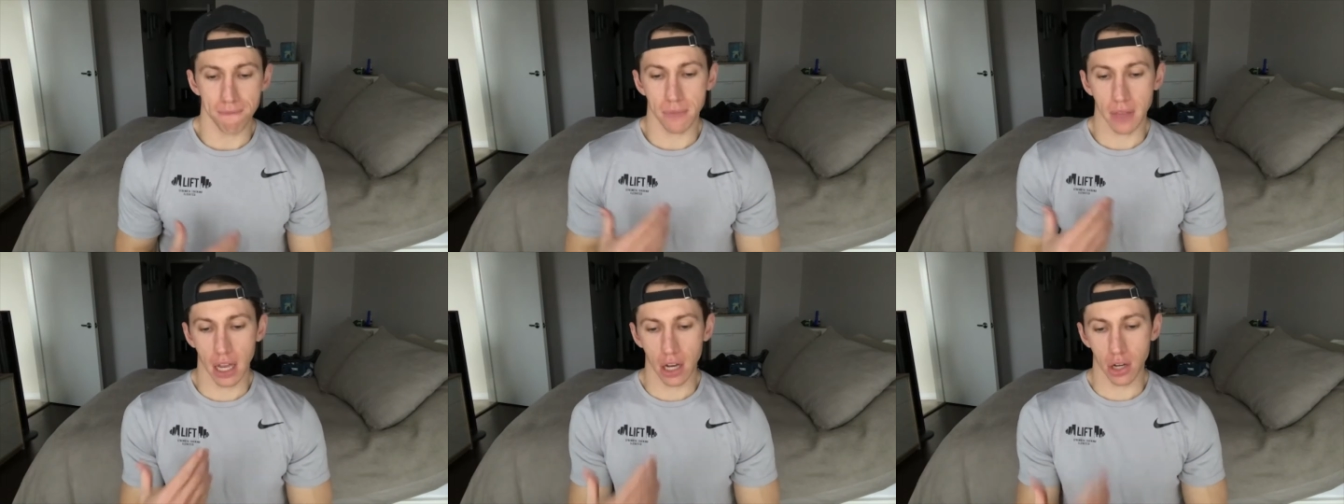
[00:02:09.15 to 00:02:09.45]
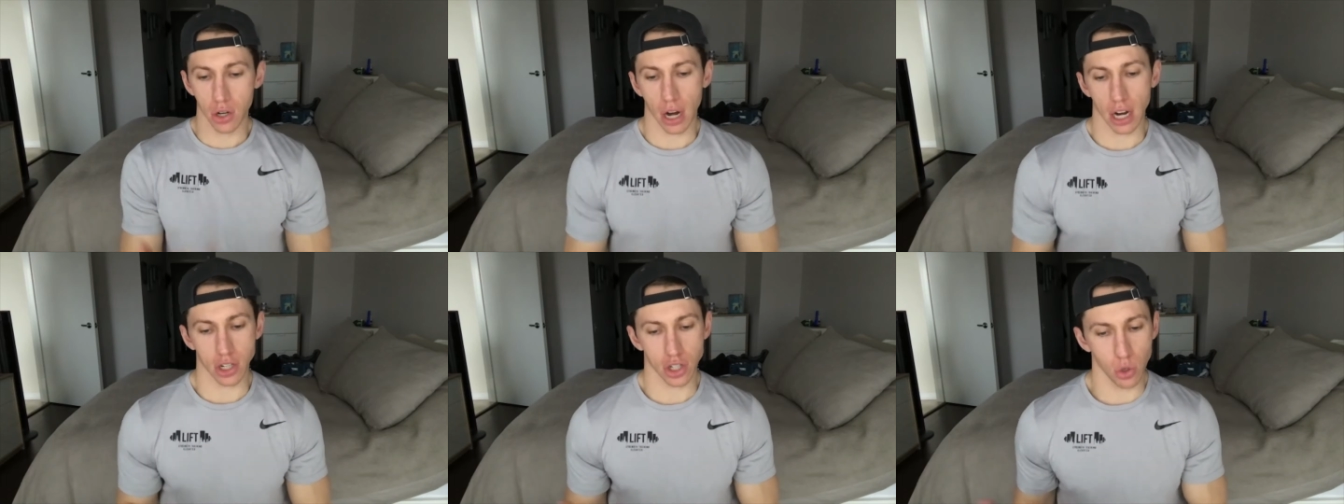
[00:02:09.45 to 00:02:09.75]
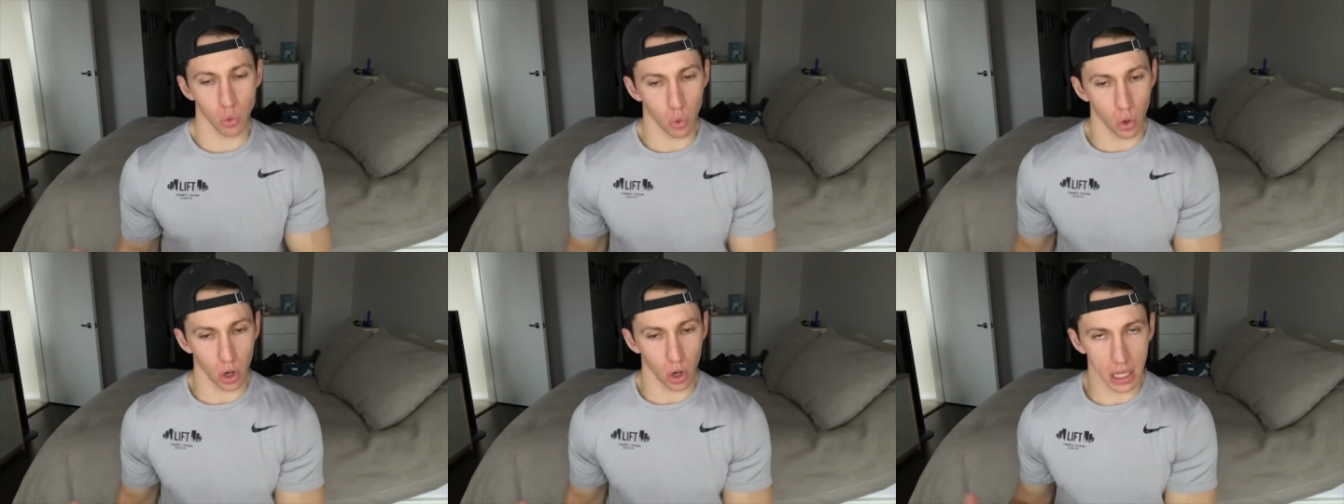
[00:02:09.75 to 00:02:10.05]
then you're
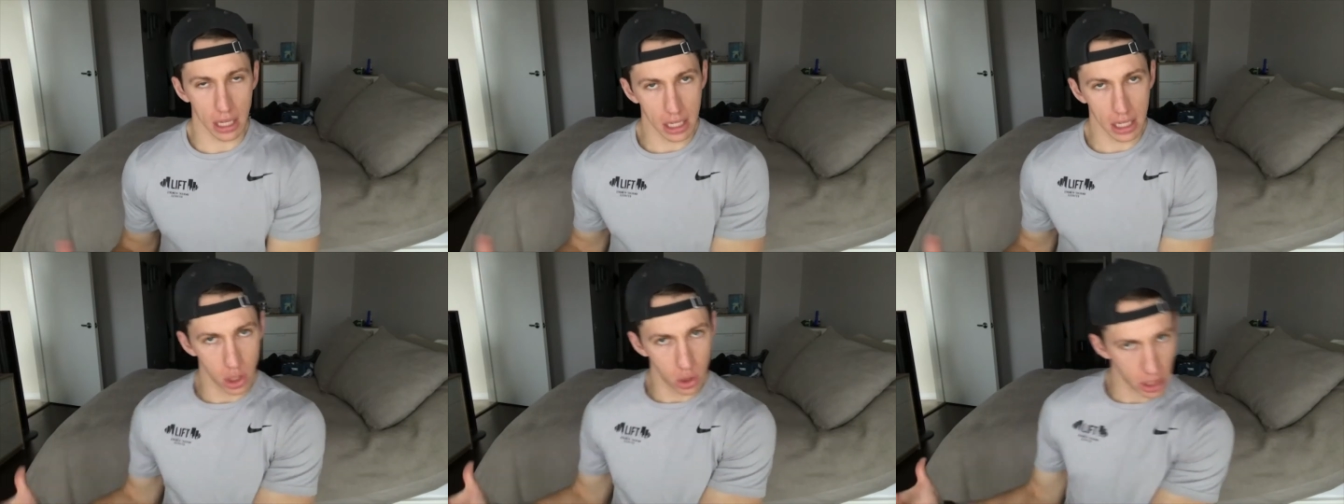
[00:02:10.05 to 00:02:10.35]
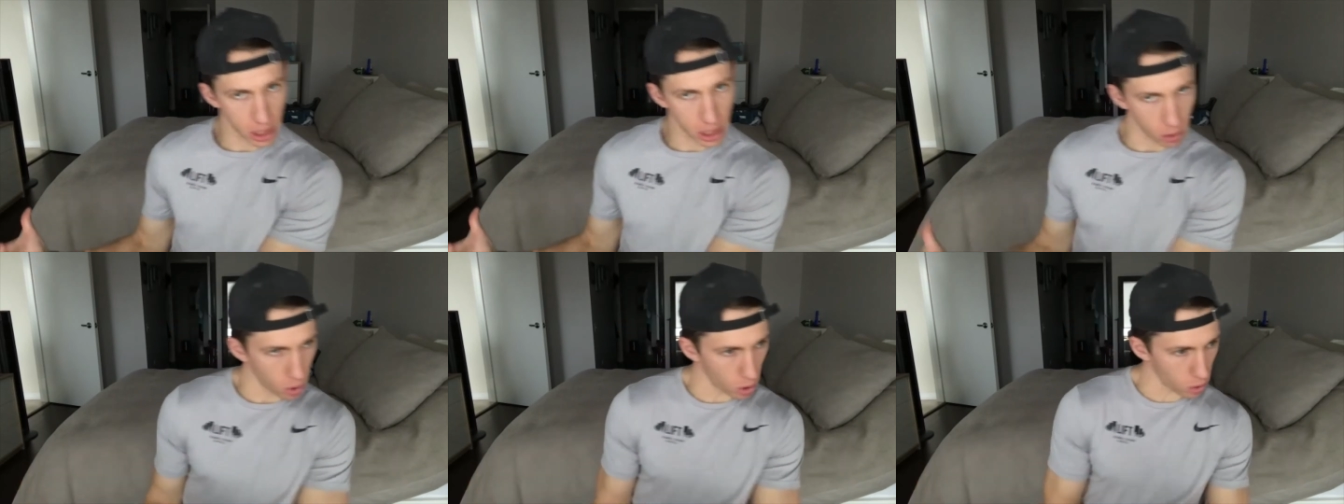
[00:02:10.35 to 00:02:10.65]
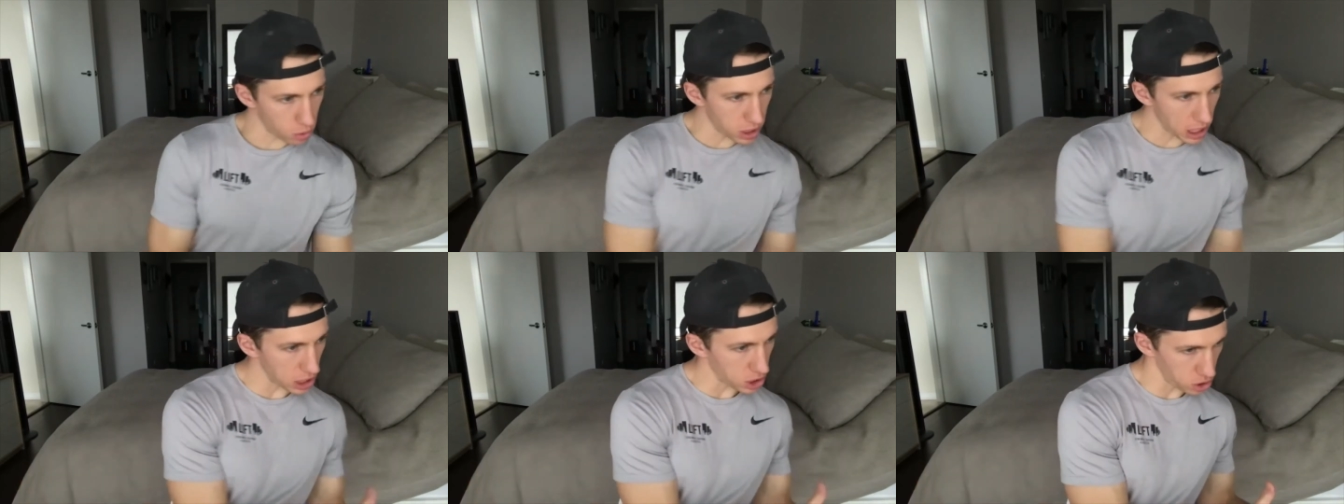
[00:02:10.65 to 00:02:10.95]
actually working into like a
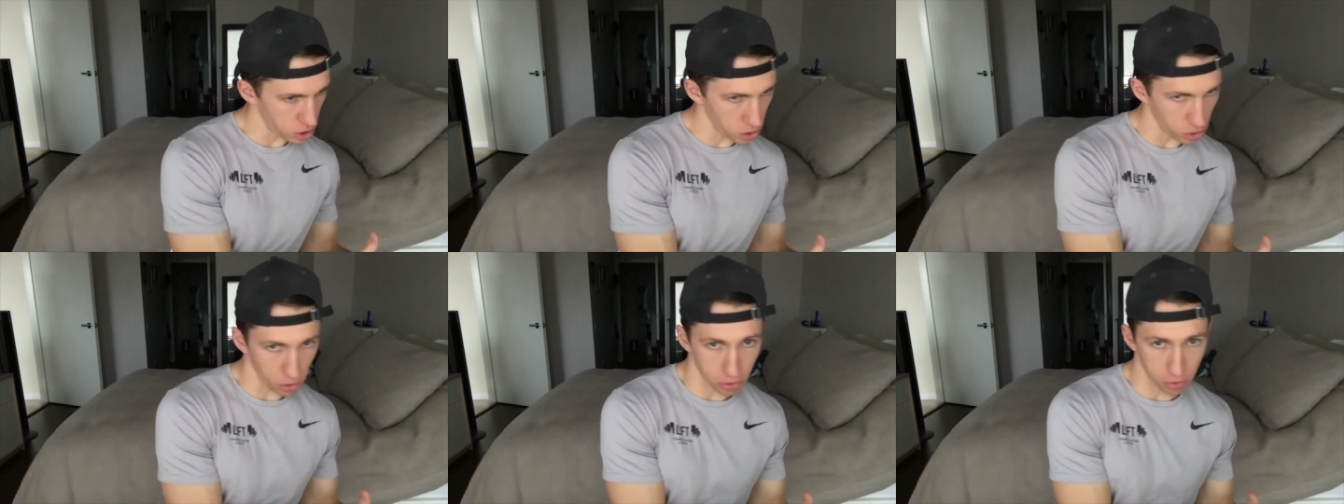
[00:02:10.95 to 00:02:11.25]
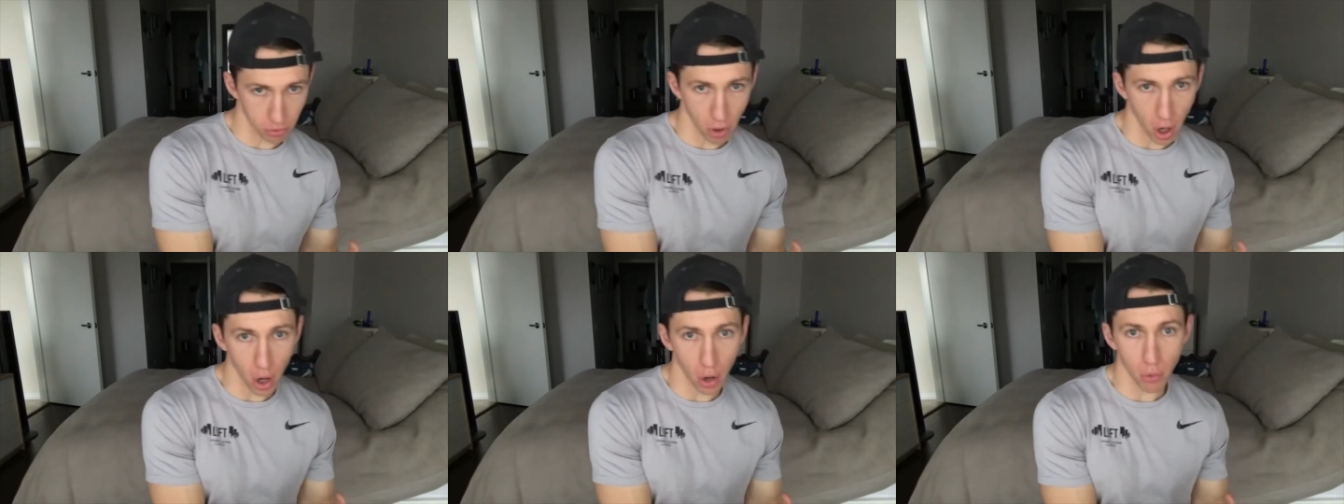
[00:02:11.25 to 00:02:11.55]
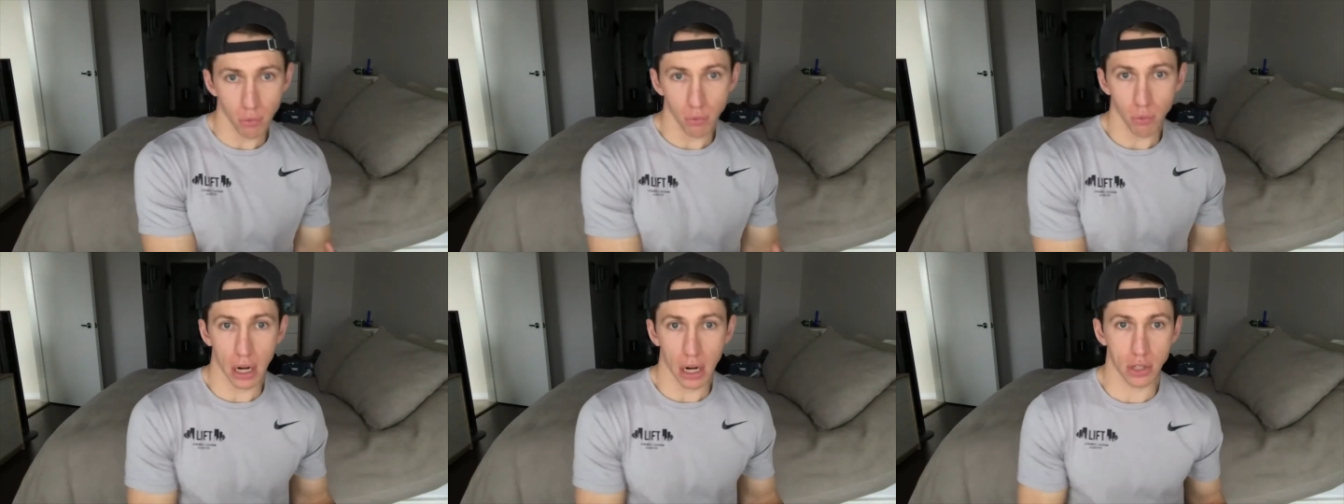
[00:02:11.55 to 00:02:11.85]
rotational throw,
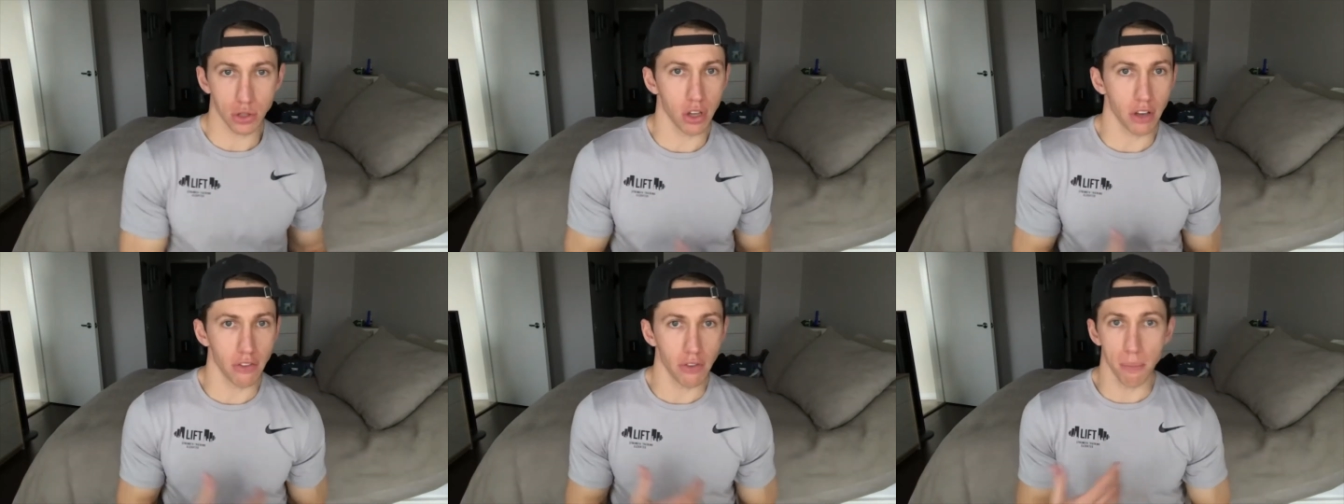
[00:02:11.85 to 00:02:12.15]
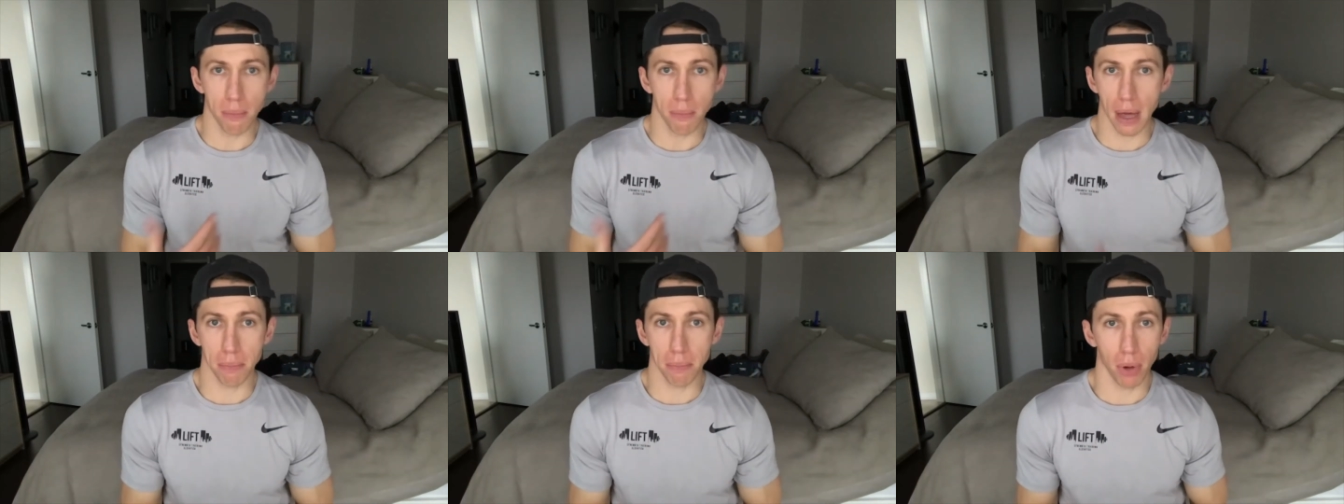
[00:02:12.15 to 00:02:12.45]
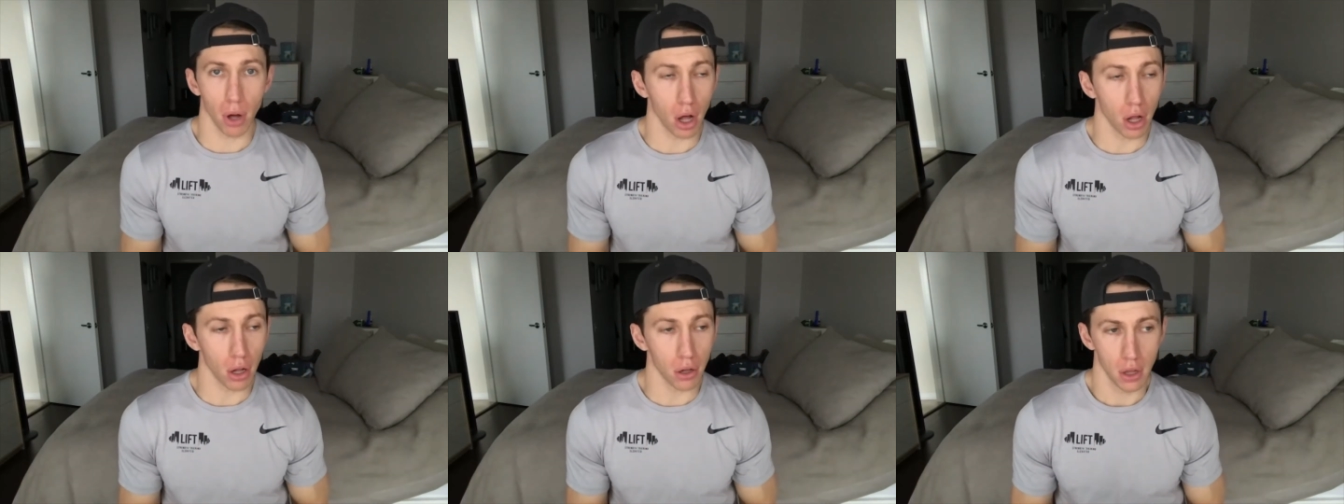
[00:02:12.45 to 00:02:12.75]
right? So you have a med
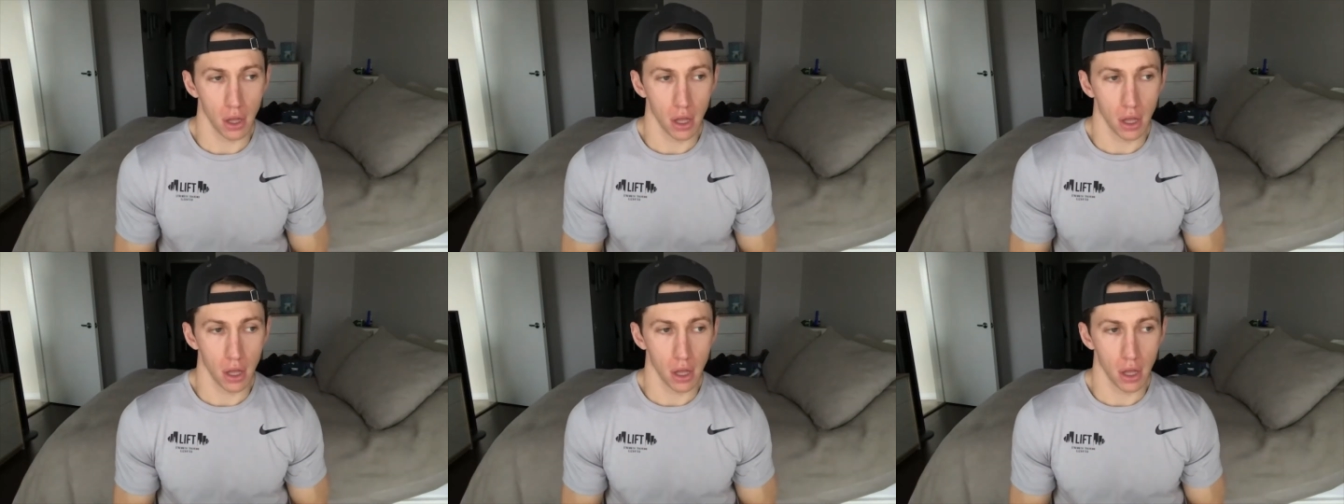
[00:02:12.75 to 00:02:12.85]
ball,